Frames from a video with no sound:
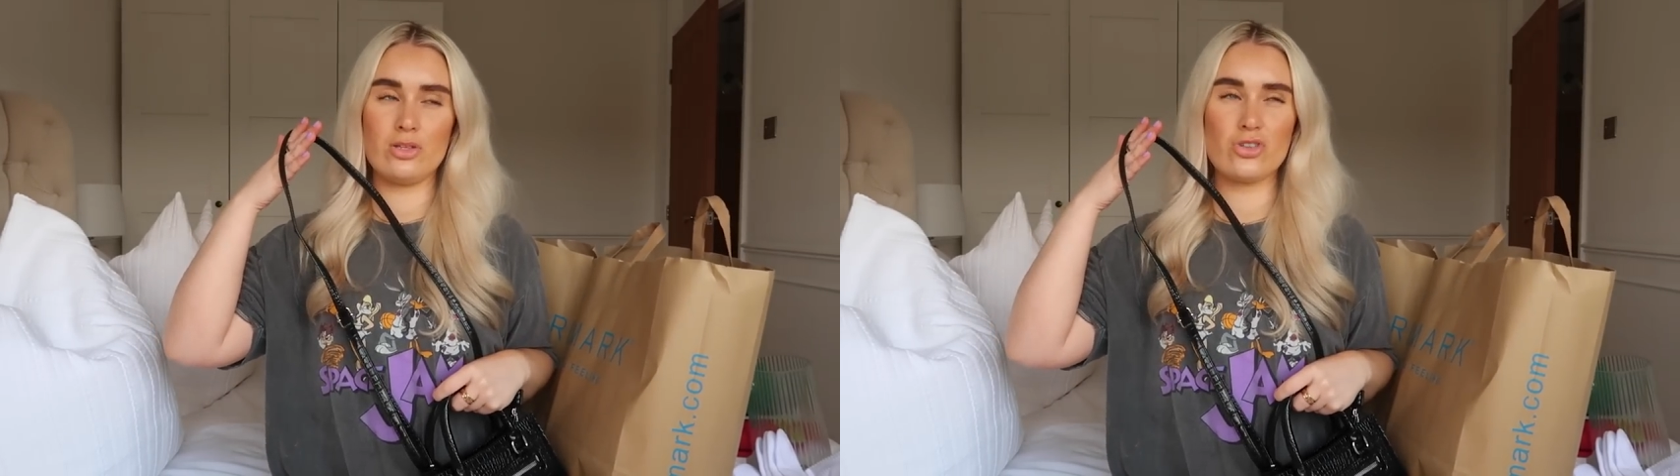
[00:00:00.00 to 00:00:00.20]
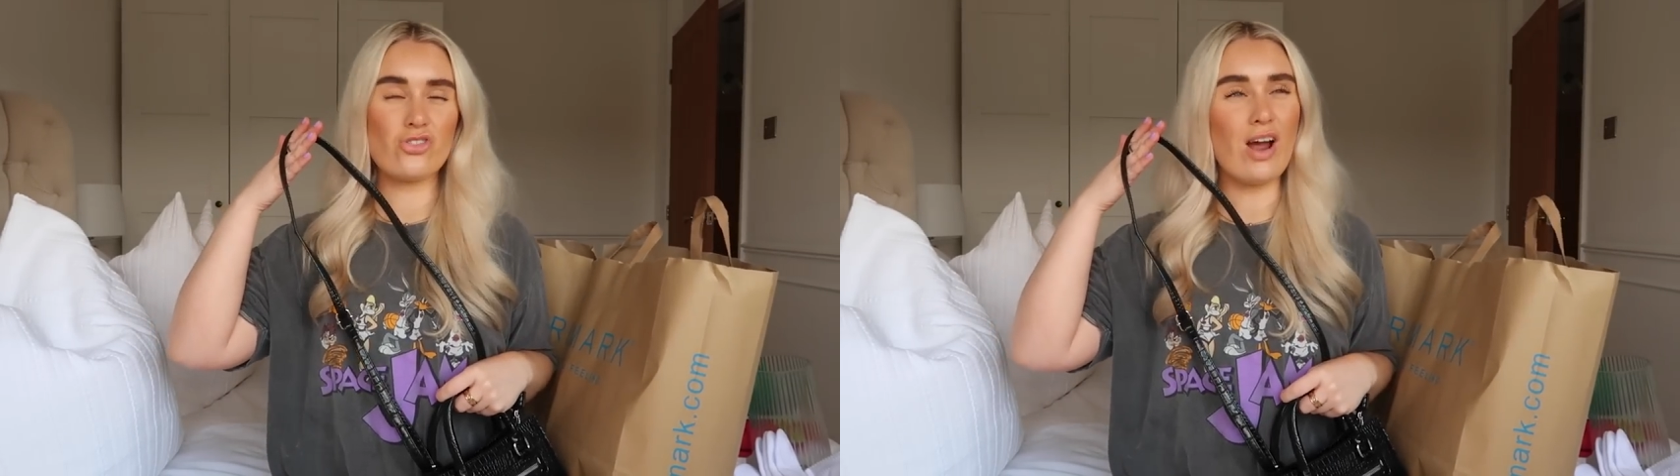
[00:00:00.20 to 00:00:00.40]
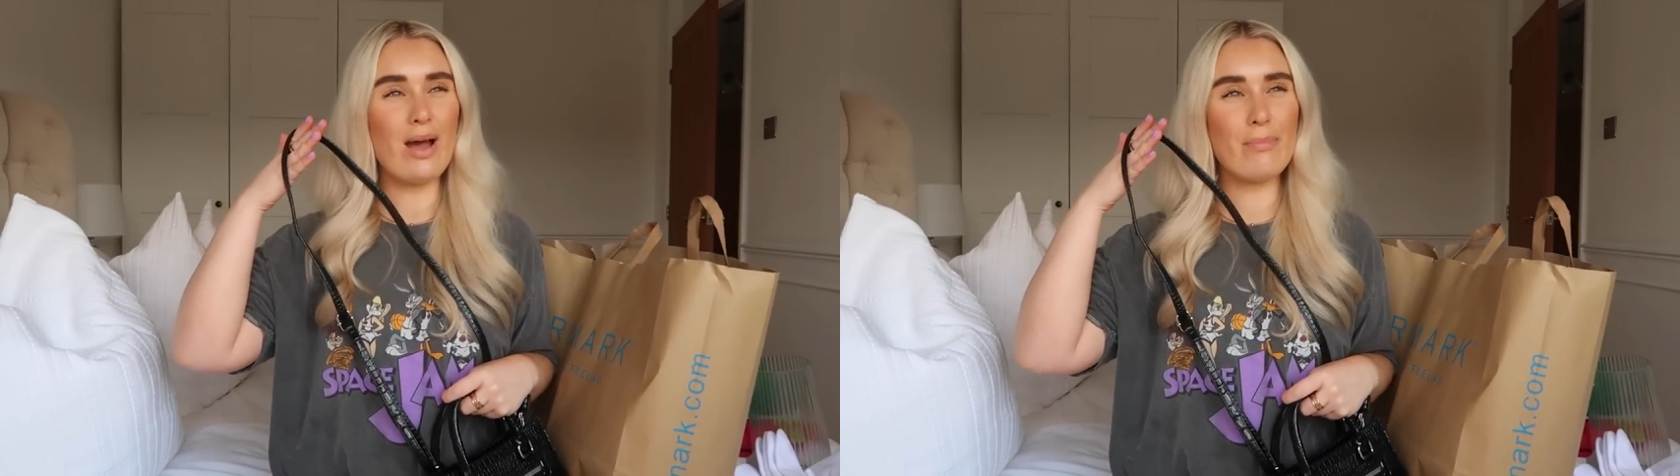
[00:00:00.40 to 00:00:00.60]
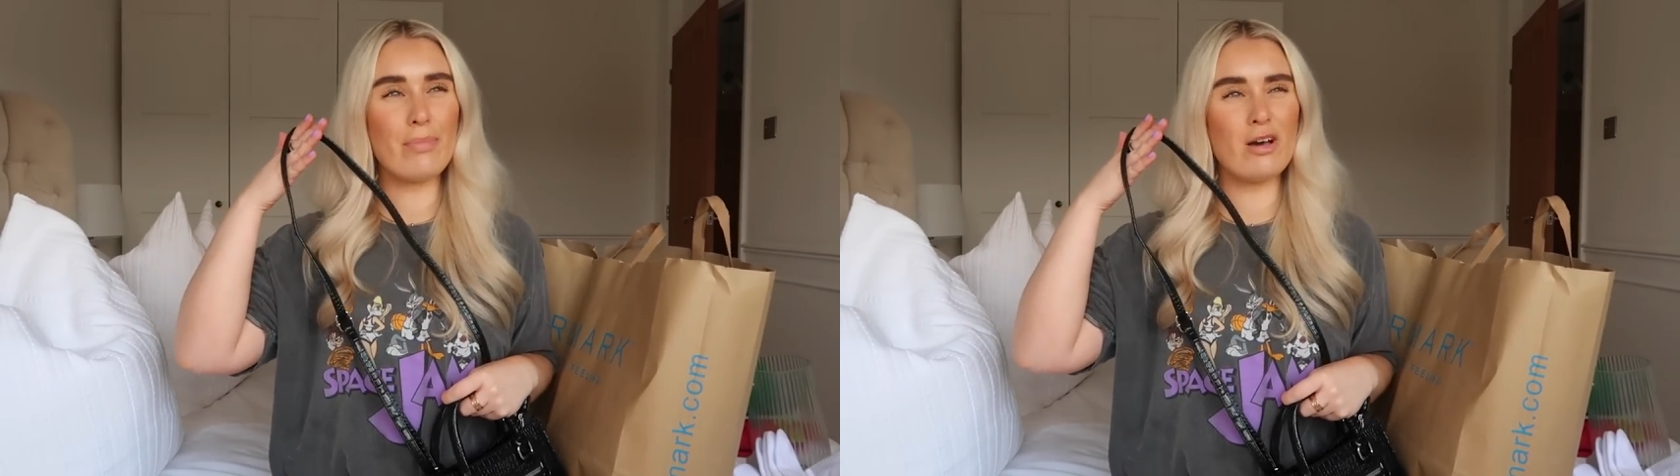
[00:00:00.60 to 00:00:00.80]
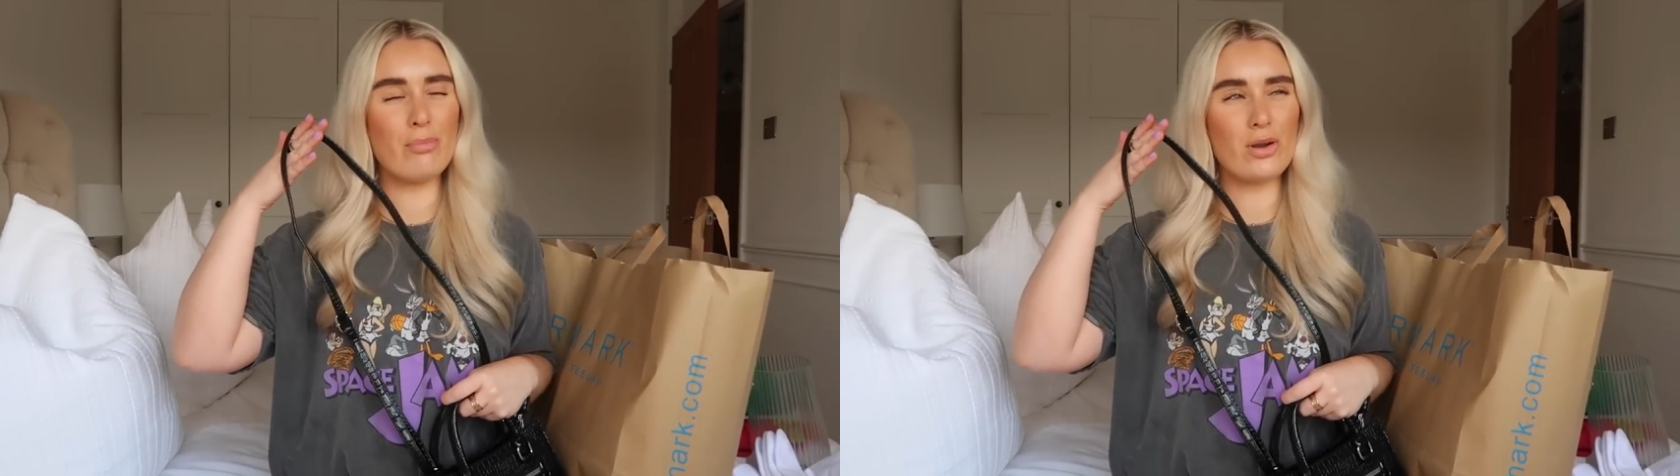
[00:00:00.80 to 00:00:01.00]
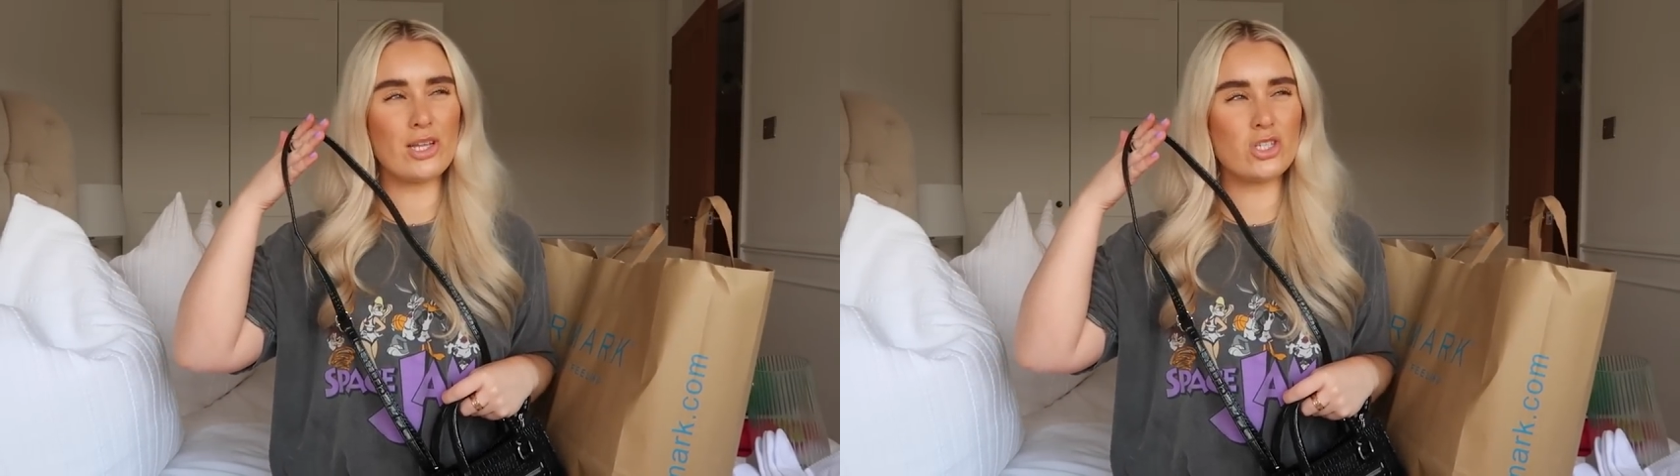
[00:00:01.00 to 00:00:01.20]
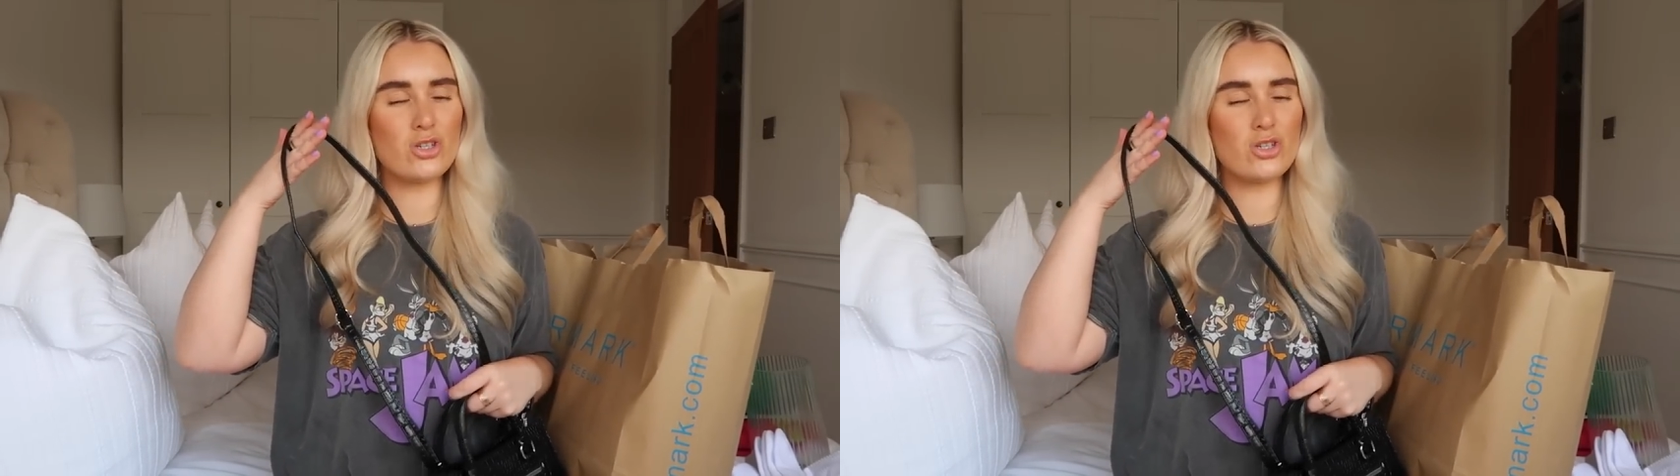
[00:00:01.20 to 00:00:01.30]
strap body